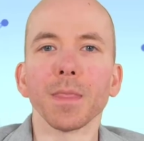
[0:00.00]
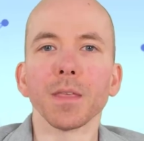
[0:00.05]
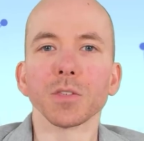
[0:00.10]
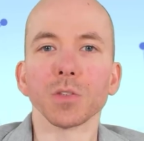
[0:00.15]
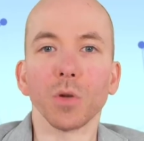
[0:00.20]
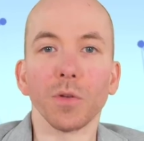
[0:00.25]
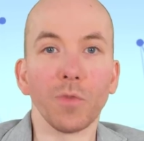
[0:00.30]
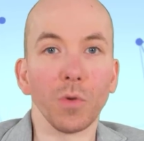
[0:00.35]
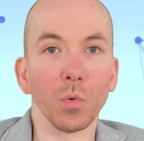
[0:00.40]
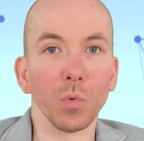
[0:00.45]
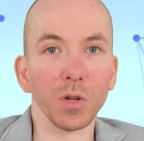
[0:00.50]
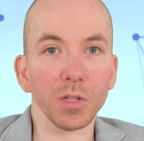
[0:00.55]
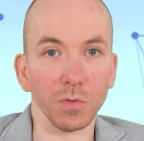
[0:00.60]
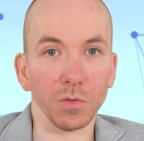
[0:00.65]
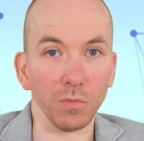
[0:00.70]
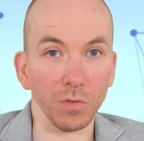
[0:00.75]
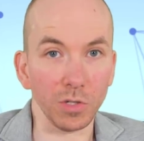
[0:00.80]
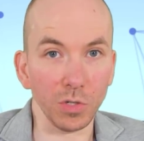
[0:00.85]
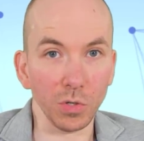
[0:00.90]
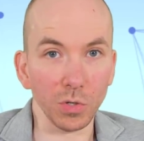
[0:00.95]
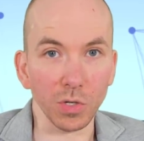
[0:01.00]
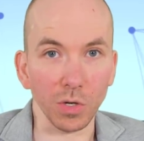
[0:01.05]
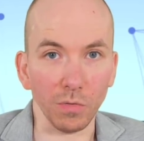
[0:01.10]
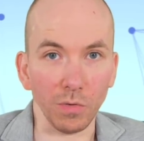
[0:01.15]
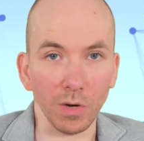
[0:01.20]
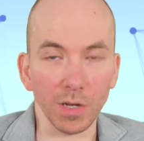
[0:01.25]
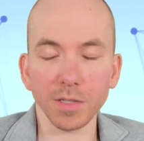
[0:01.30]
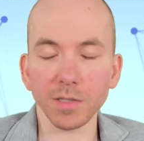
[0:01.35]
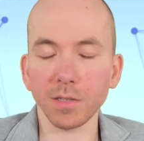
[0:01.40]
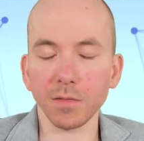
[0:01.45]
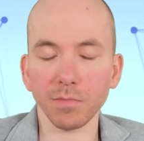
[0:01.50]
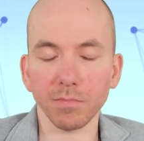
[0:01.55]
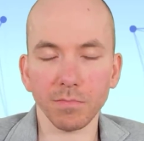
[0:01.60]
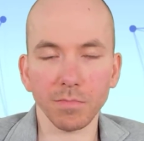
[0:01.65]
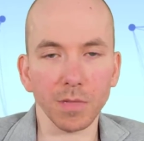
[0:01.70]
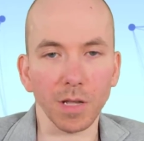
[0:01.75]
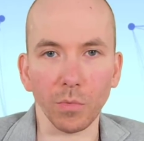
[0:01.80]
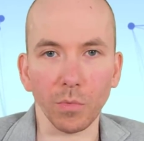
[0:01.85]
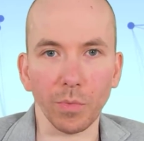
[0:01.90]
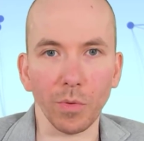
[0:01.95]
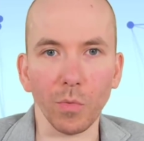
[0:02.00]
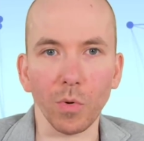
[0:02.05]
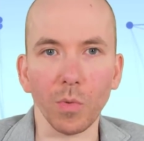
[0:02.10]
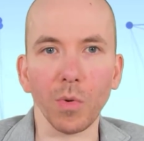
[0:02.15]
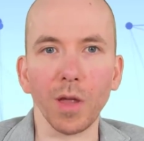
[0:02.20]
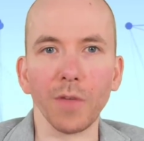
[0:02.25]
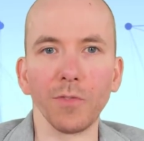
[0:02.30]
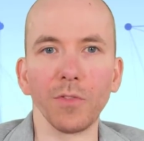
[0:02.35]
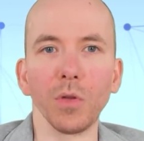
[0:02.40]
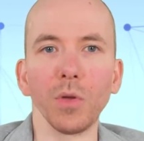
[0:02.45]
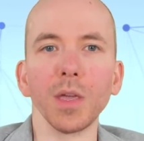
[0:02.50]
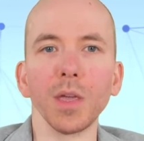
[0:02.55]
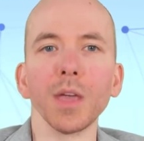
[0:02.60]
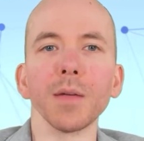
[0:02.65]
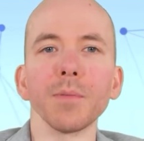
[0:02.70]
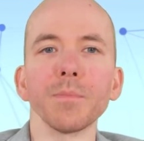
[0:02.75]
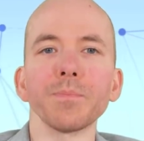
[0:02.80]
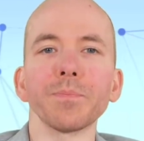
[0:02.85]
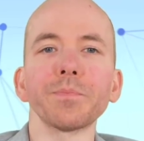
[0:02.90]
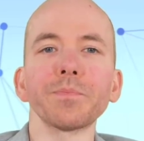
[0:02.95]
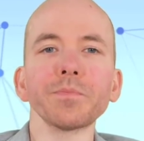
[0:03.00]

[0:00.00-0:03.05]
So if you want to reduce your risk, that would be one way of doing it.